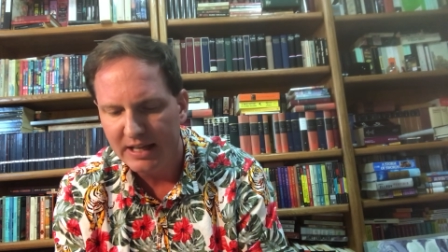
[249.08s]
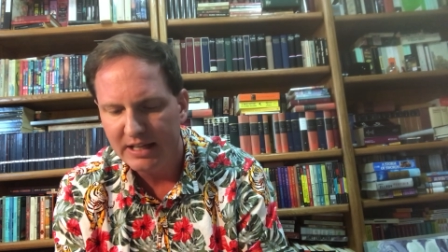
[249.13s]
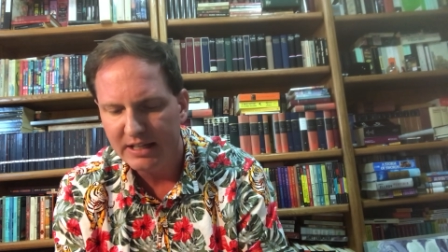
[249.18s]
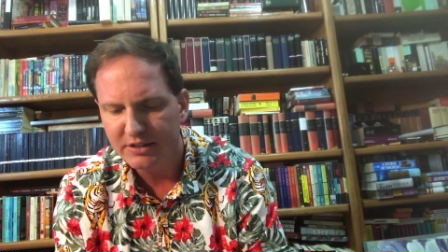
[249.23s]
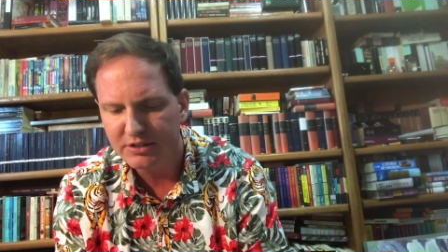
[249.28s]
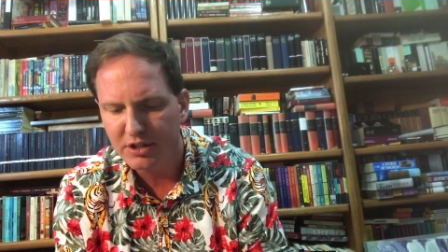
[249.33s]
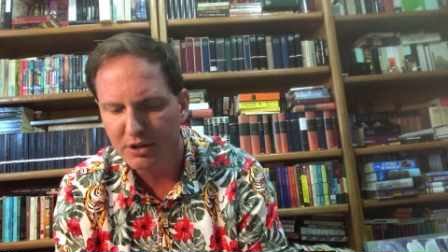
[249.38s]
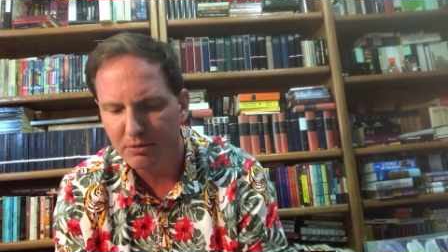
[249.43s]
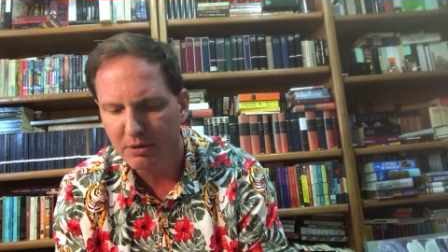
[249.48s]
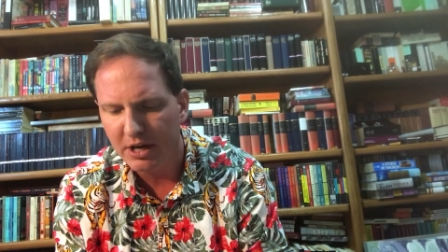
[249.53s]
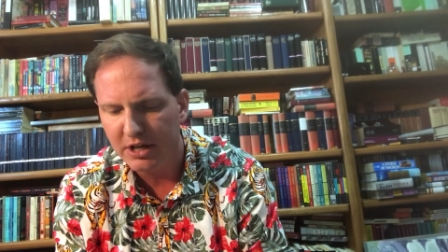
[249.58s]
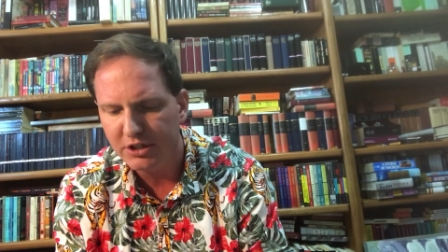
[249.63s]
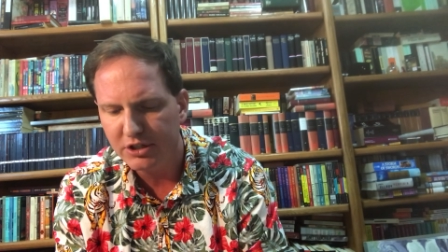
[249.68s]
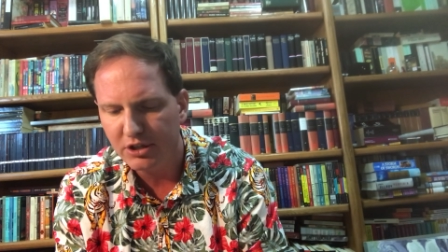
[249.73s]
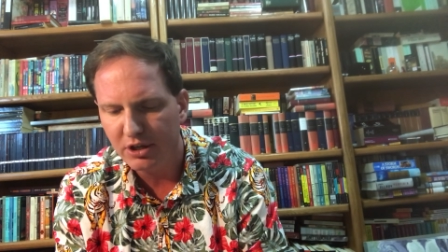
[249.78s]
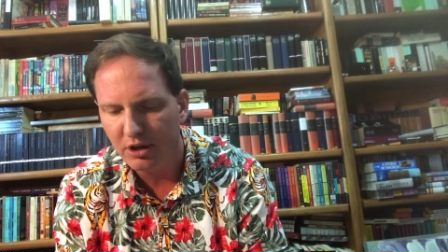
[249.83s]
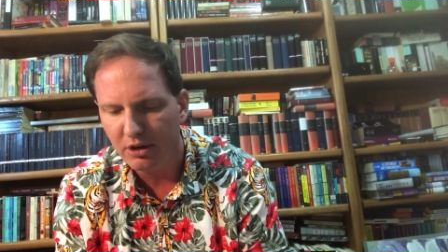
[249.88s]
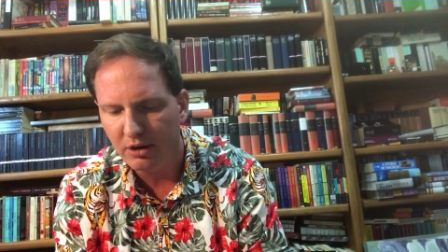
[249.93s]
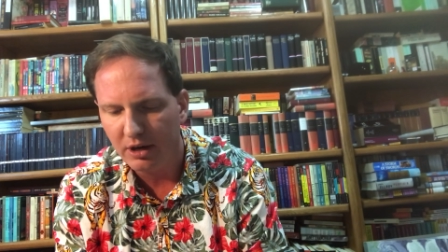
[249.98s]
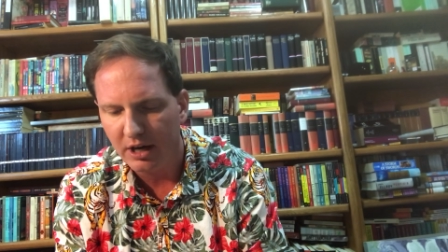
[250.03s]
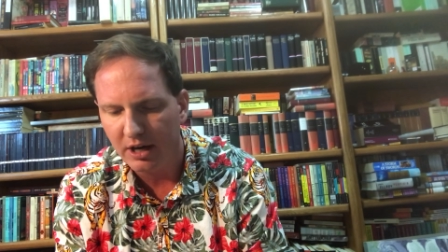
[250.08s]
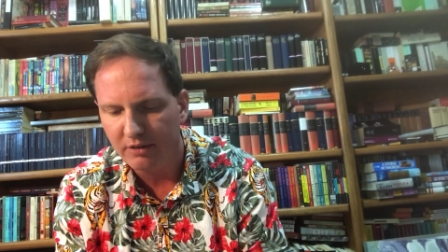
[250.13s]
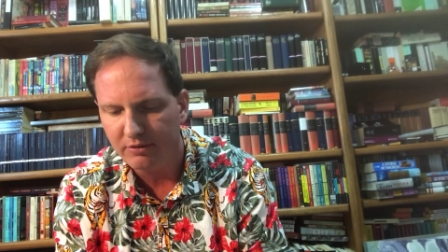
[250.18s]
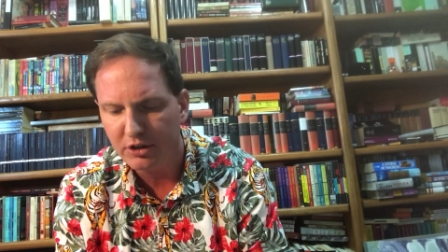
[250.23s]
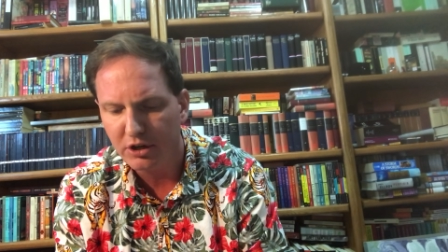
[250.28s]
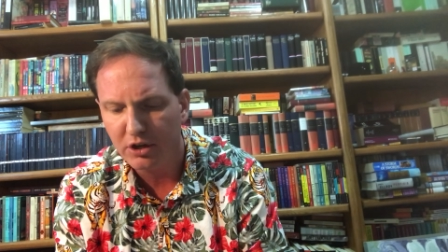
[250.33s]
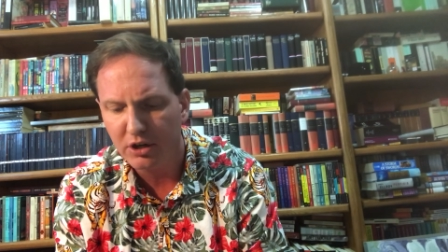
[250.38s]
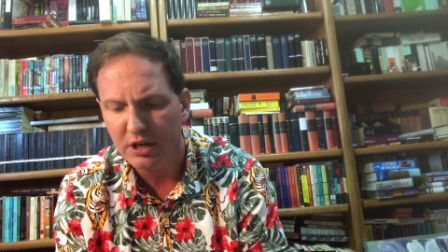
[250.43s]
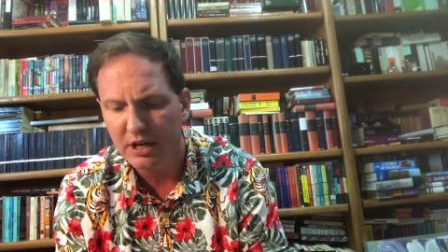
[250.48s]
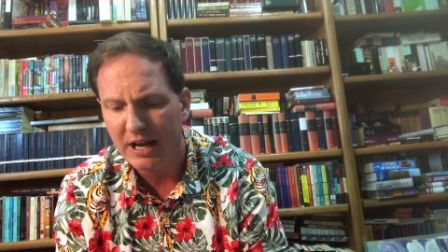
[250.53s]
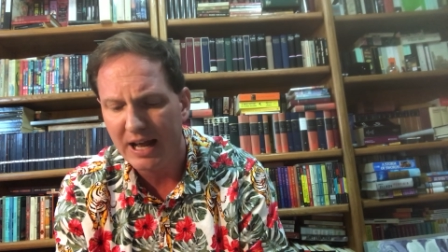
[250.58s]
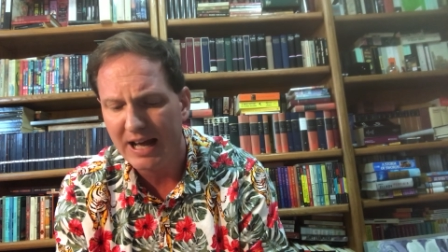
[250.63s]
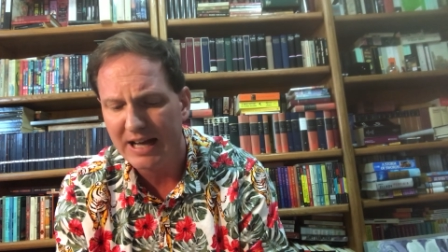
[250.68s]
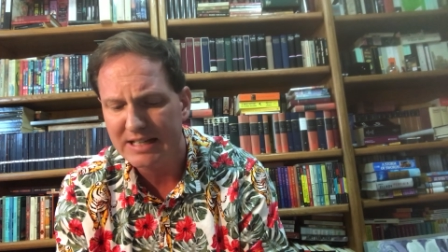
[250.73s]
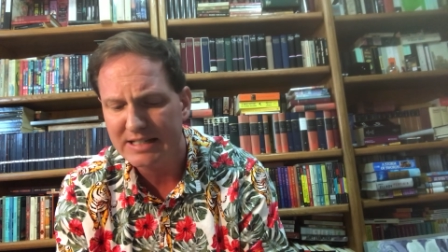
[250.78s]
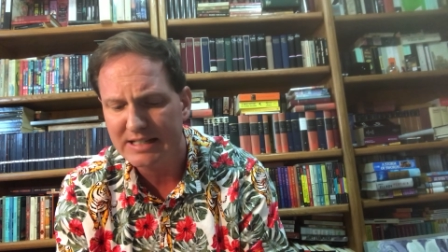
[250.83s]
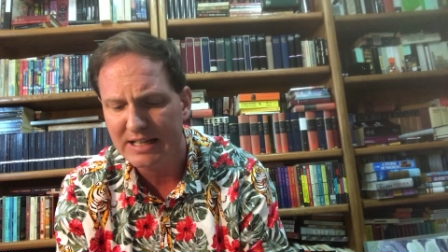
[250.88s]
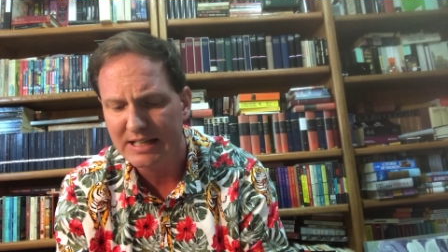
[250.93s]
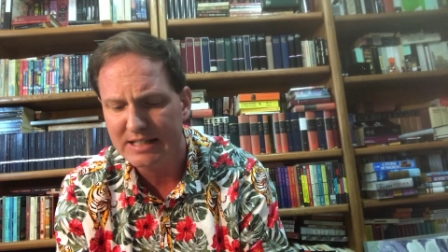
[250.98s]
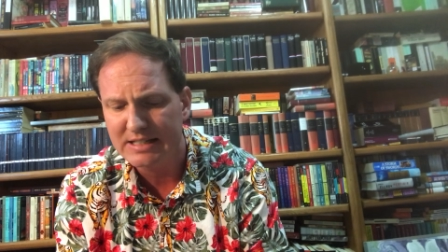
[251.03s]
is the ratio of current
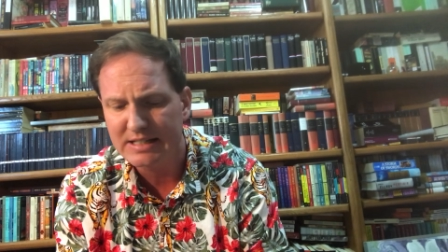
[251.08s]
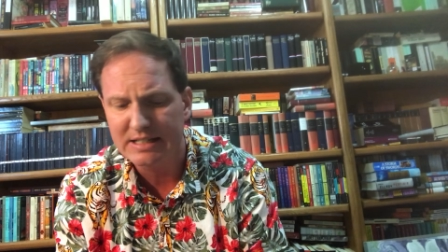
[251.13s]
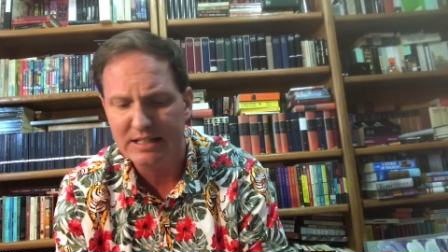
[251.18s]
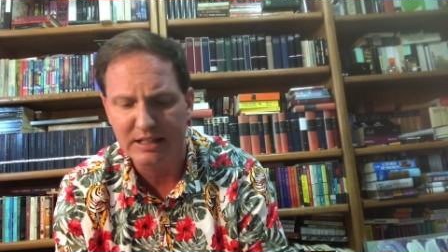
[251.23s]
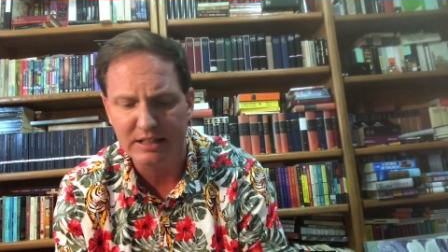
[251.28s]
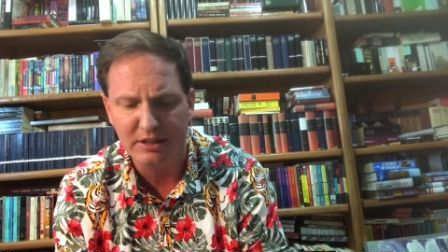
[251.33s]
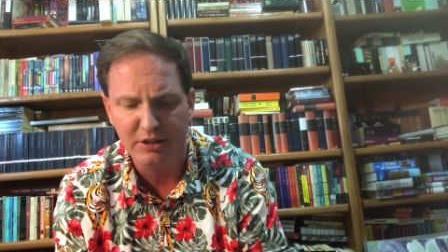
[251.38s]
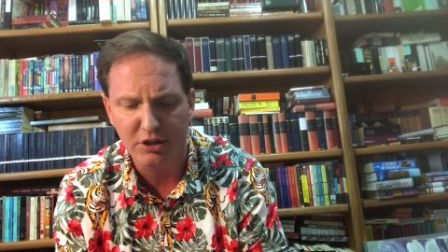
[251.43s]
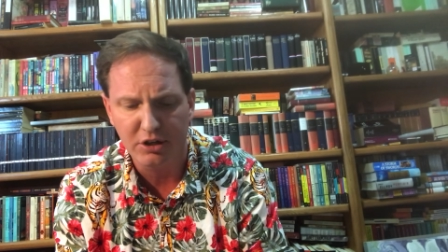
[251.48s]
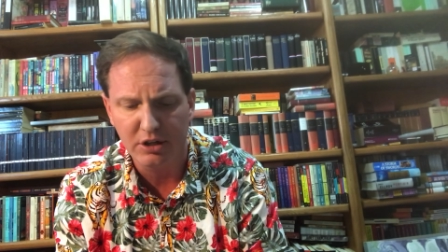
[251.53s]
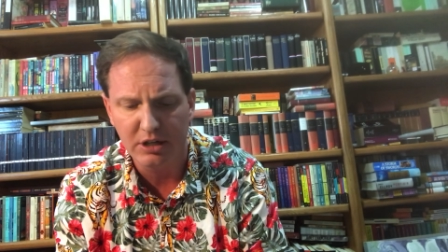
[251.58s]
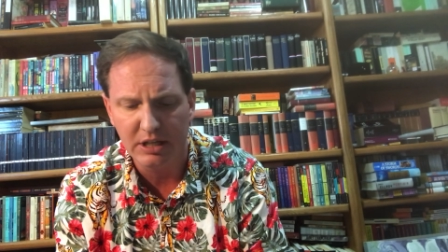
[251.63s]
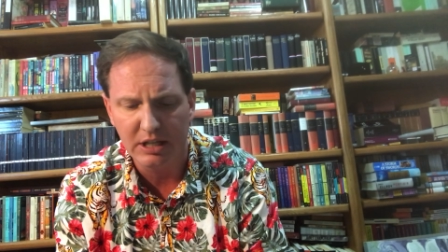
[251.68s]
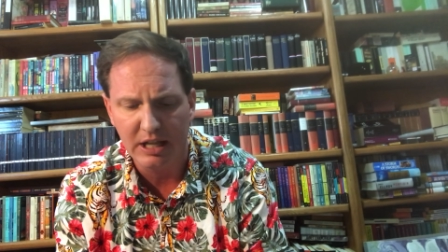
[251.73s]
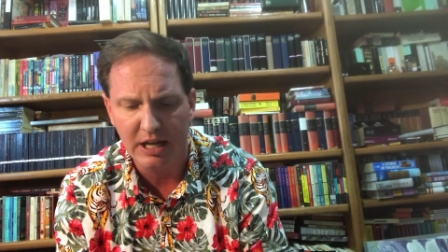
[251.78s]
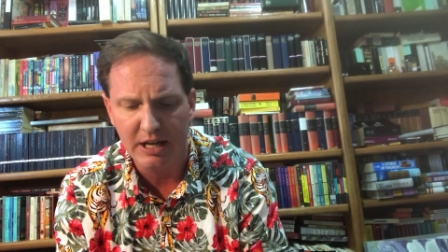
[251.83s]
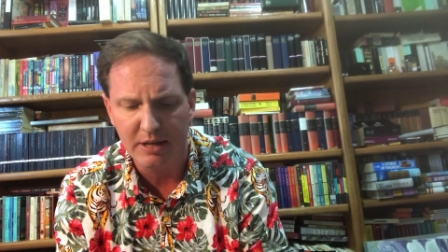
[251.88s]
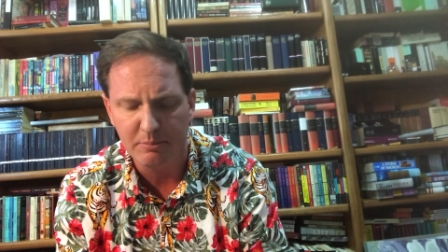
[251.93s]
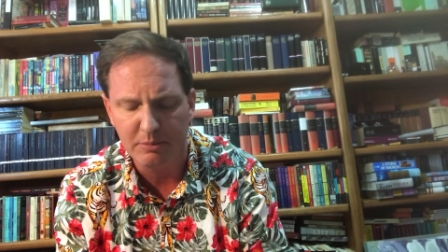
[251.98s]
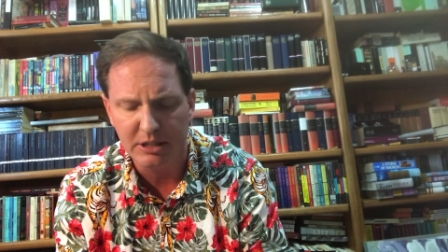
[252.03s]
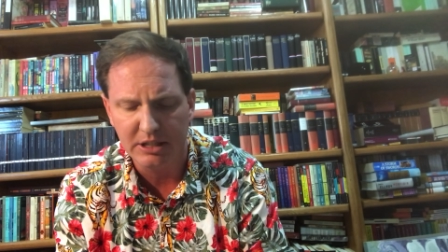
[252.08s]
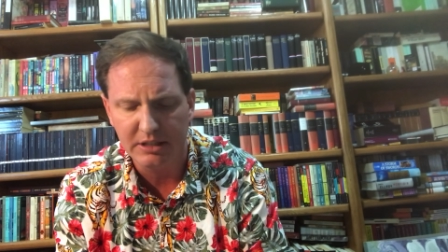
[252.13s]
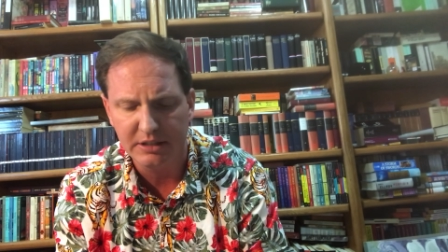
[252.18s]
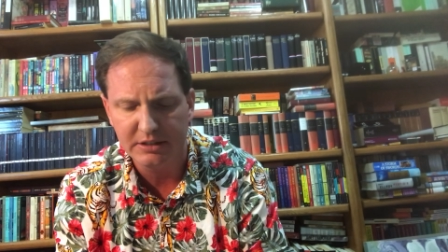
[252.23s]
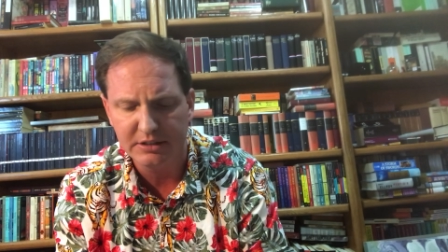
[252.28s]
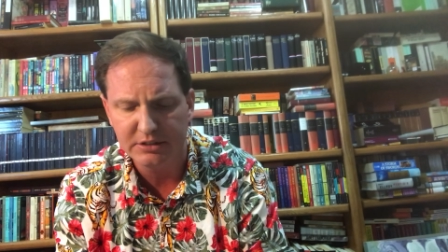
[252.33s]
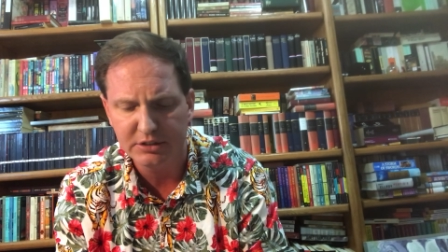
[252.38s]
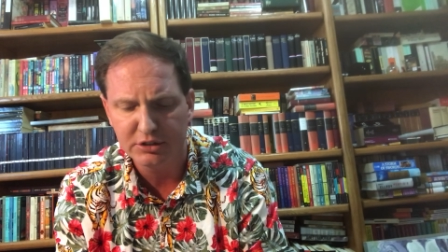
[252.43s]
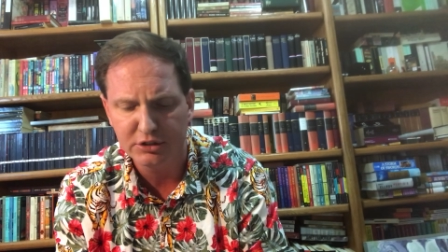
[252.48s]
assets to current liabilities.